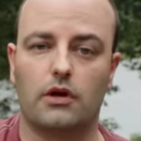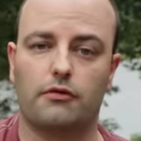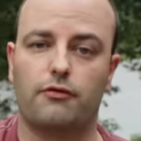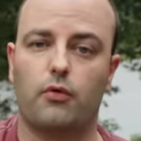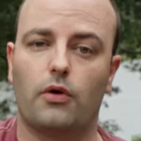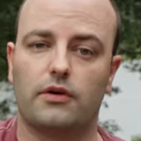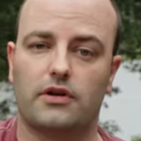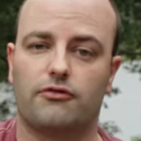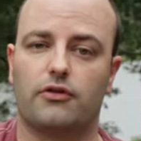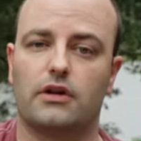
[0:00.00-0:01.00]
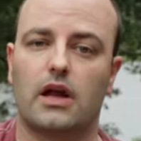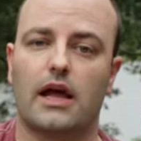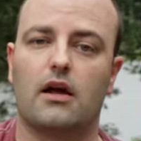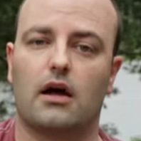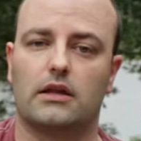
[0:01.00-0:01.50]
or 4 different
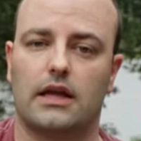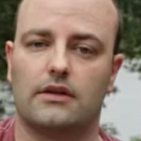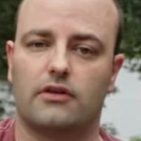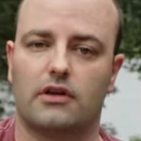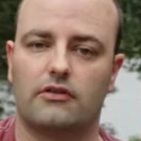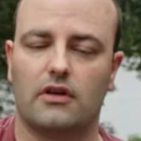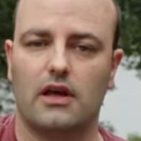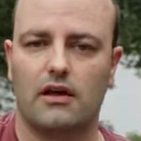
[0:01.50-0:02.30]
Nikon lenses